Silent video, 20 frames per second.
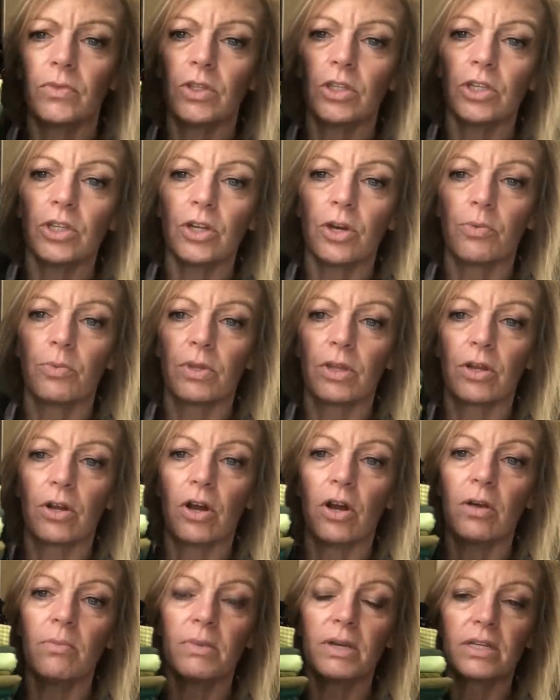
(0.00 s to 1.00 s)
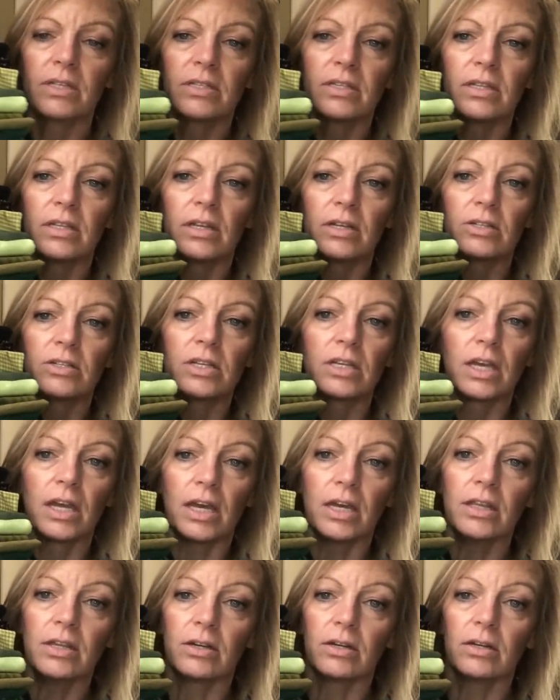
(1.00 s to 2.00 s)
you know, when they're all mixed in there
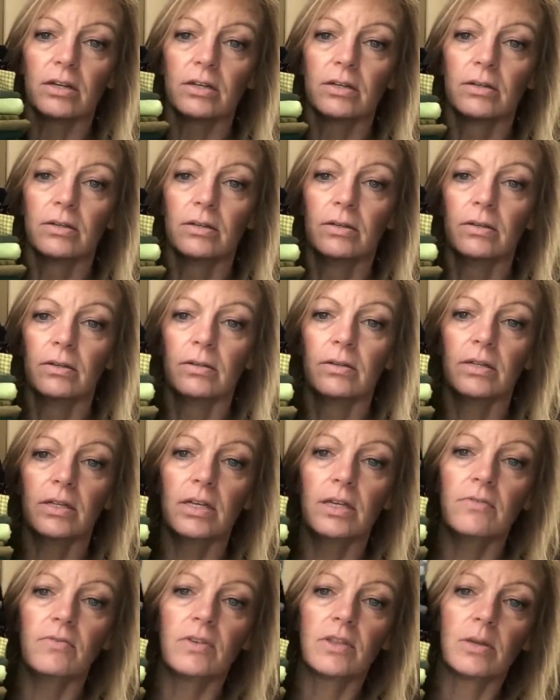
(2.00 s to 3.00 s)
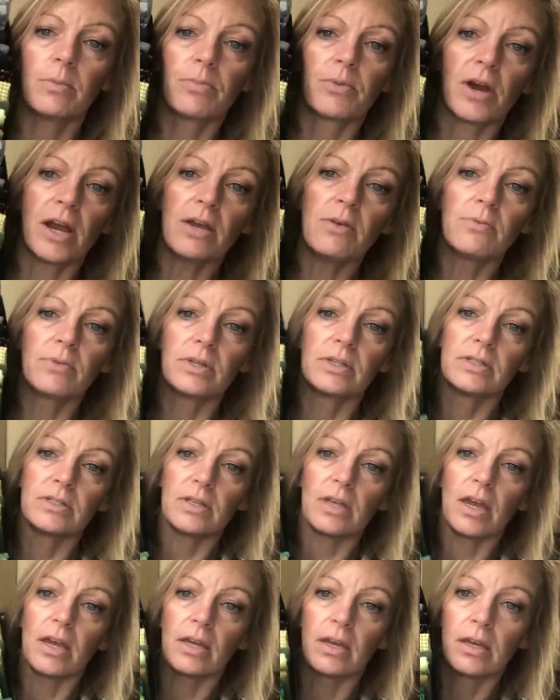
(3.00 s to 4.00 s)
together, even the bright ones
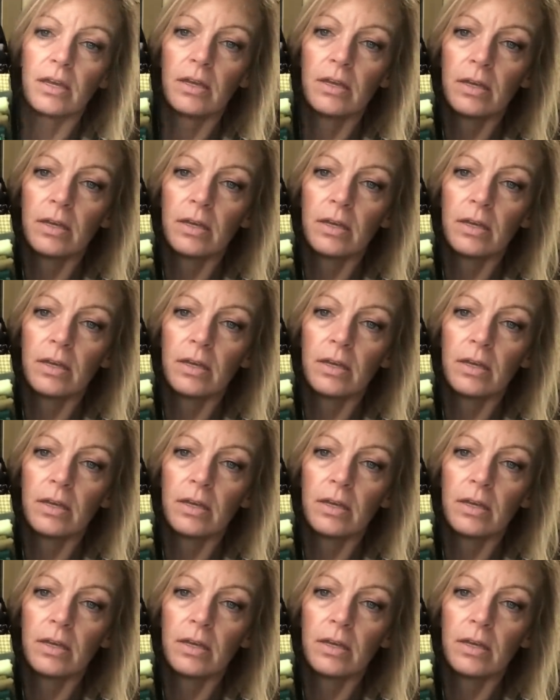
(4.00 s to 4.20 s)
like,